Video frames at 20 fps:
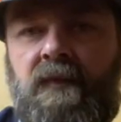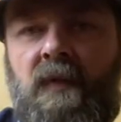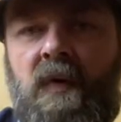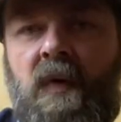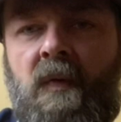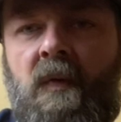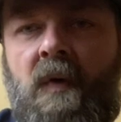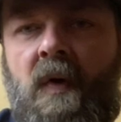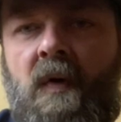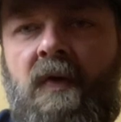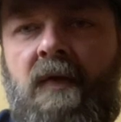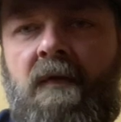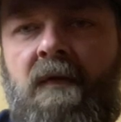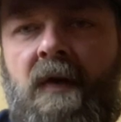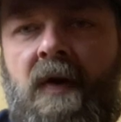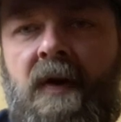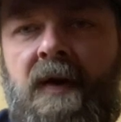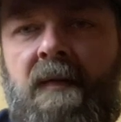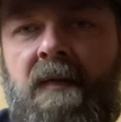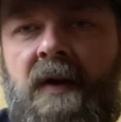roll the
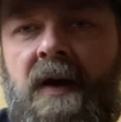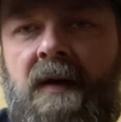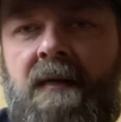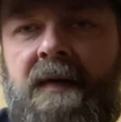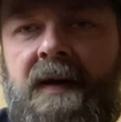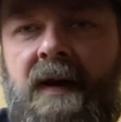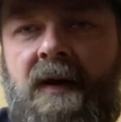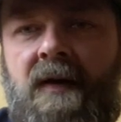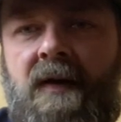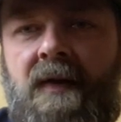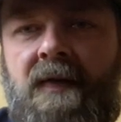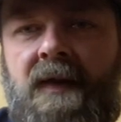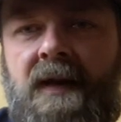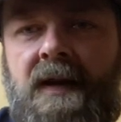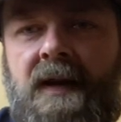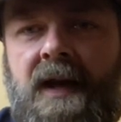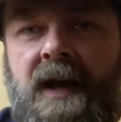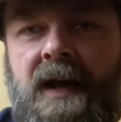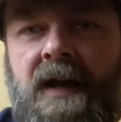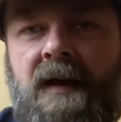volume knob down on the
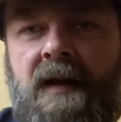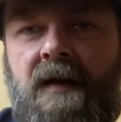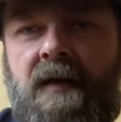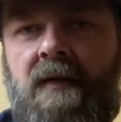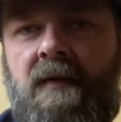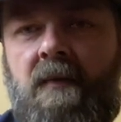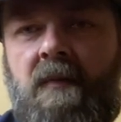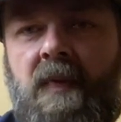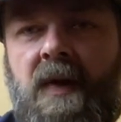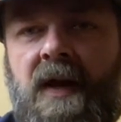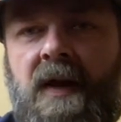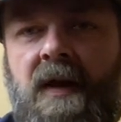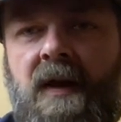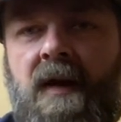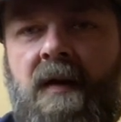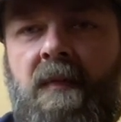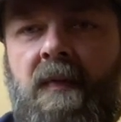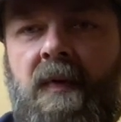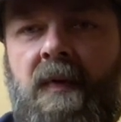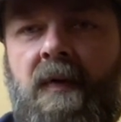neck
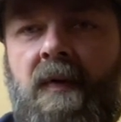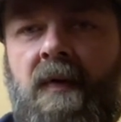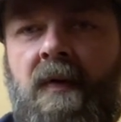pickup,